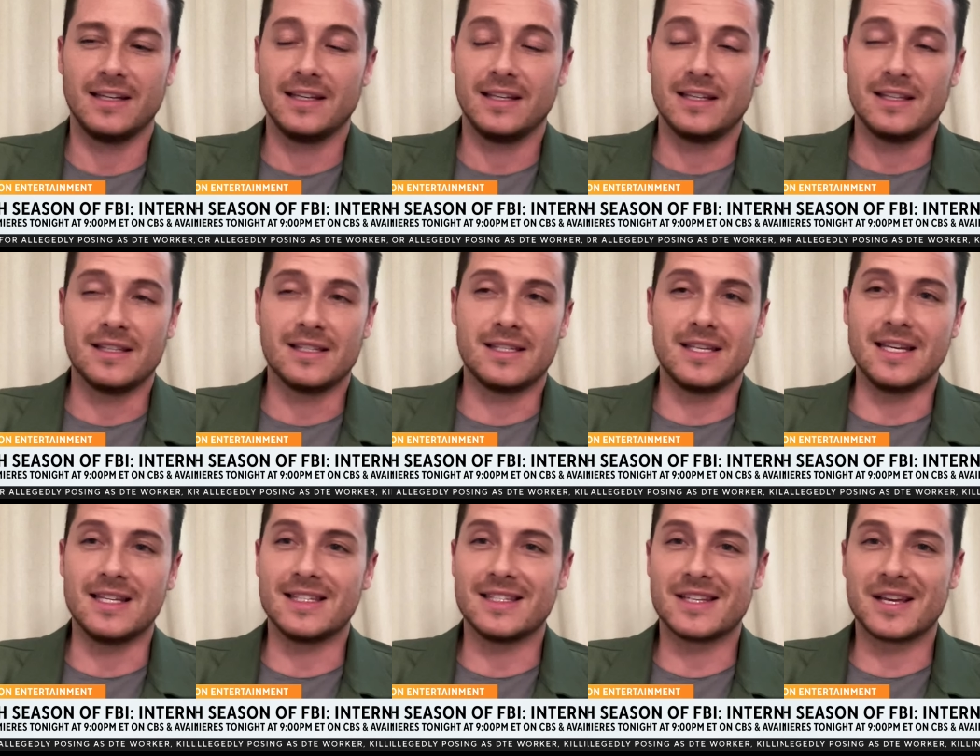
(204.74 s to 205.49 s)
the
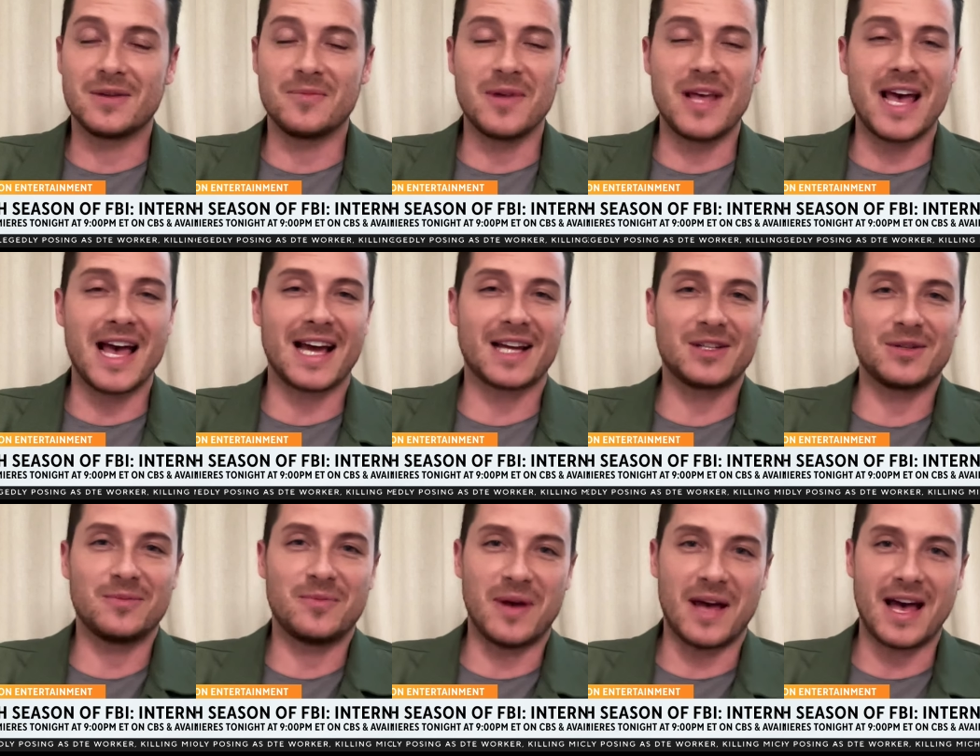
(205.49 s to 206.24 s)
season's going to be
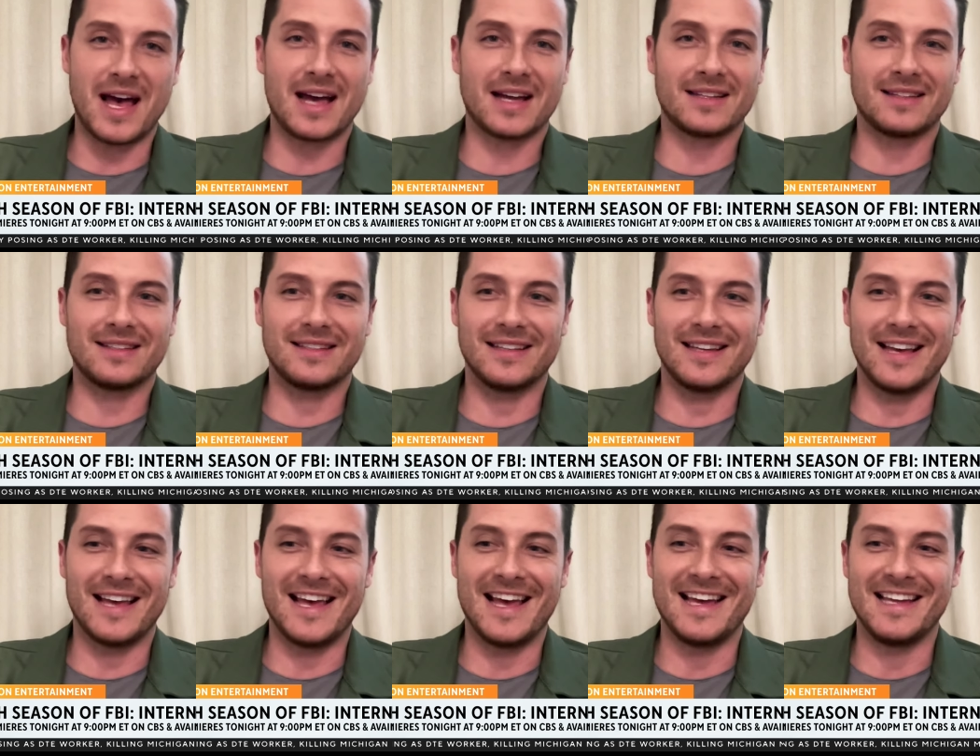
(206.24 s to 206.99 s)
action packed,
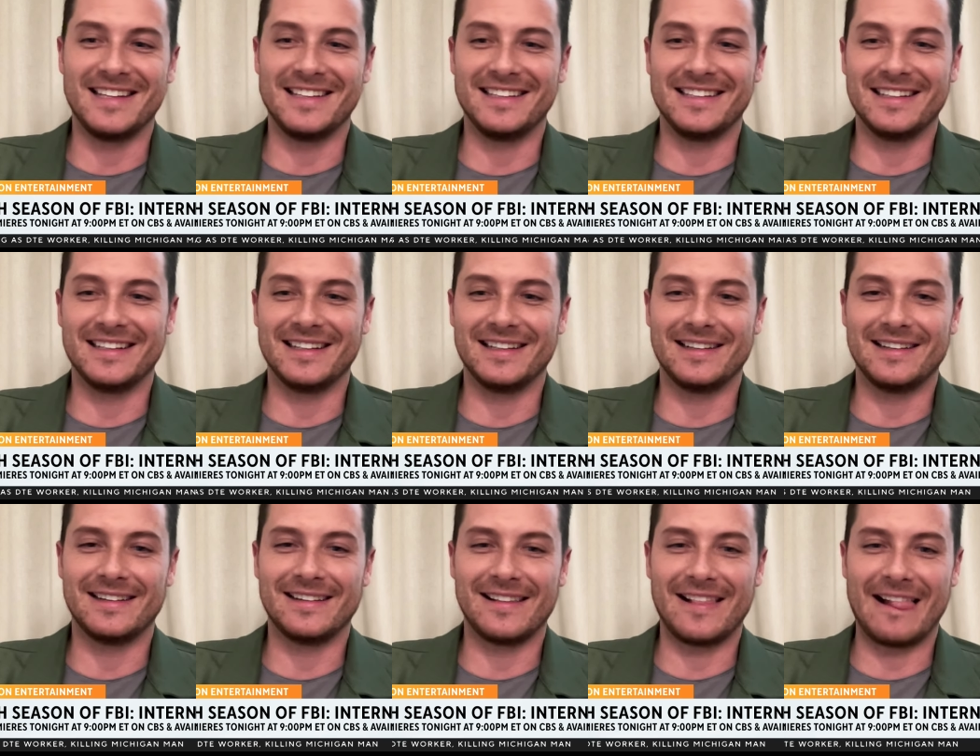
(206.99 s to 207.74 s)
and
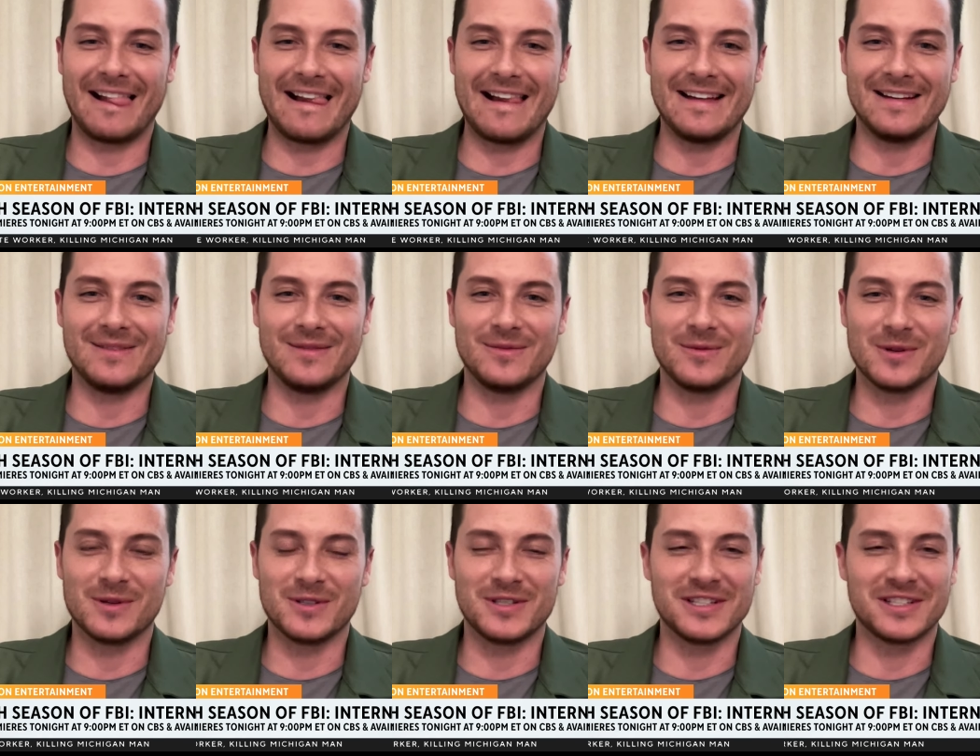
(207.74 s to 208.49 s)
uh, and
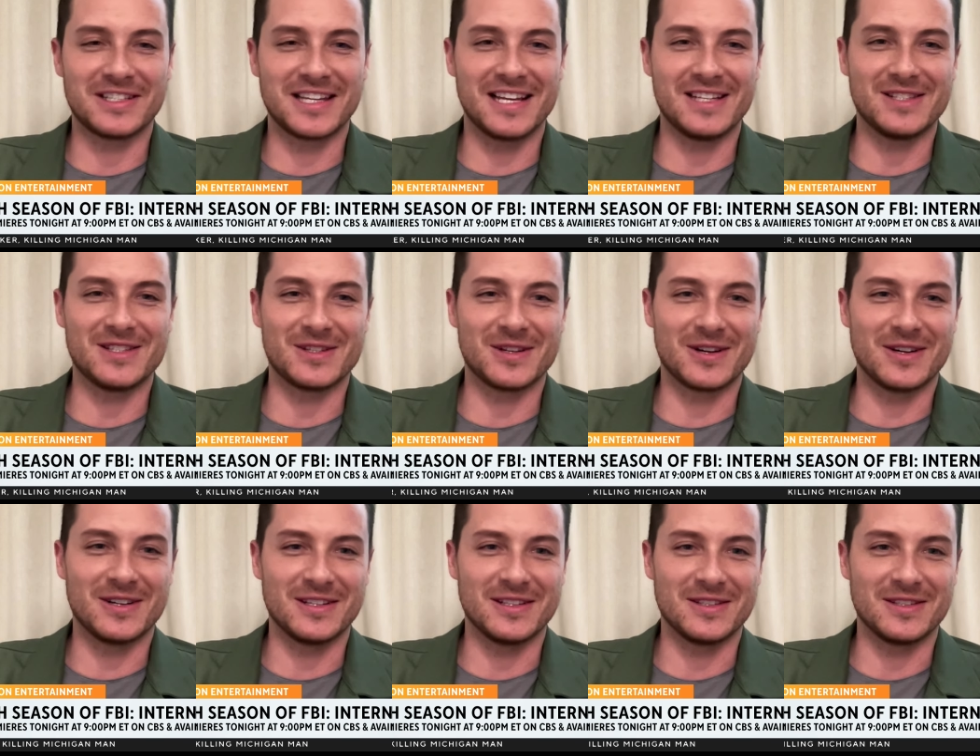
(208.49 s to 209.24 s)
we're just getting
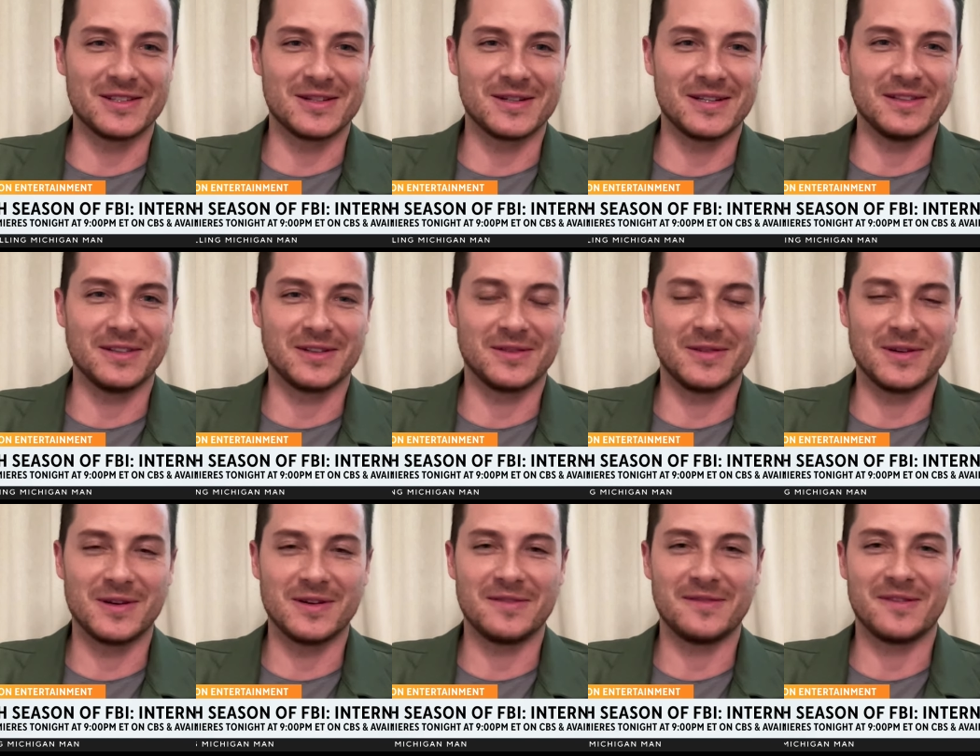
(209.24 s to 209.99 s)
started. So I look
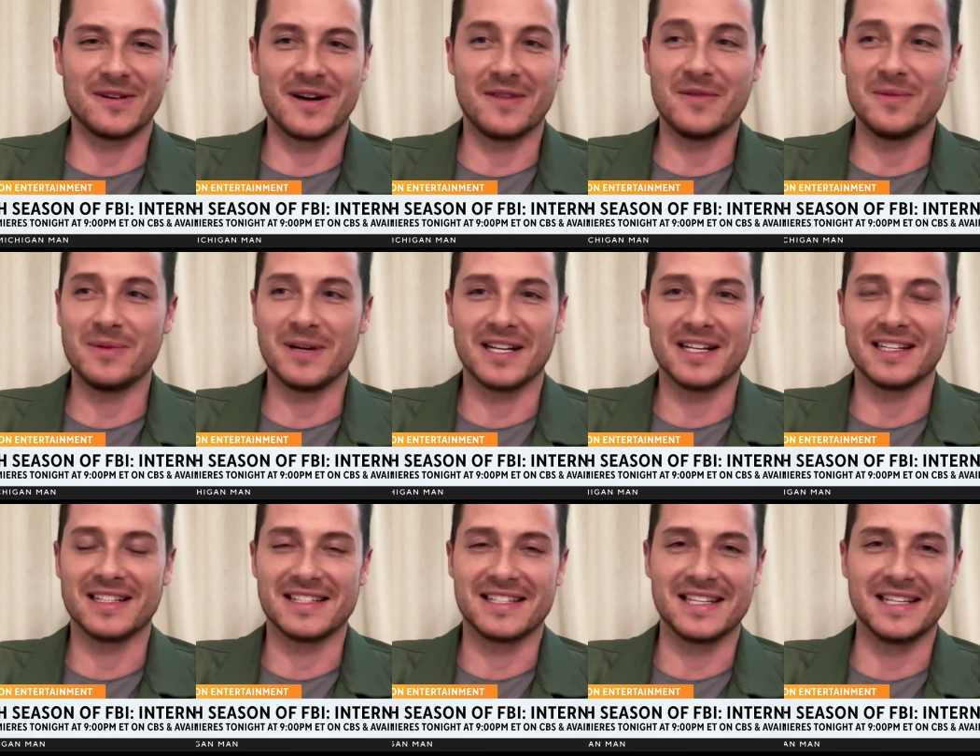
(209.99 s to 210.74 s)
forward for
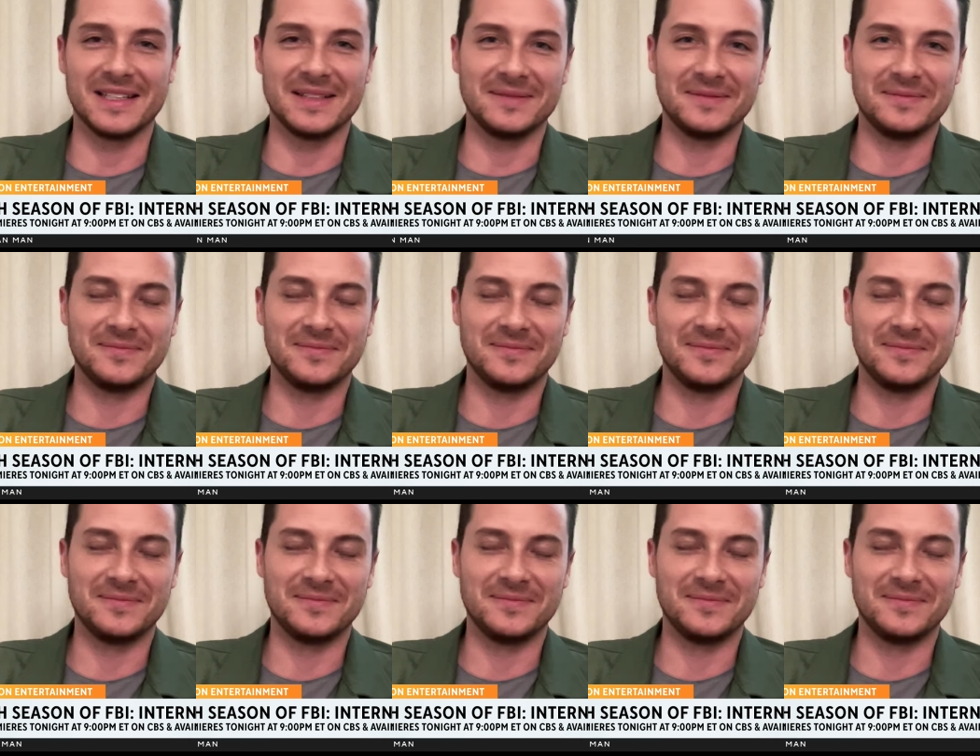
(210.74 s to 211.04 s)
everybody to see it.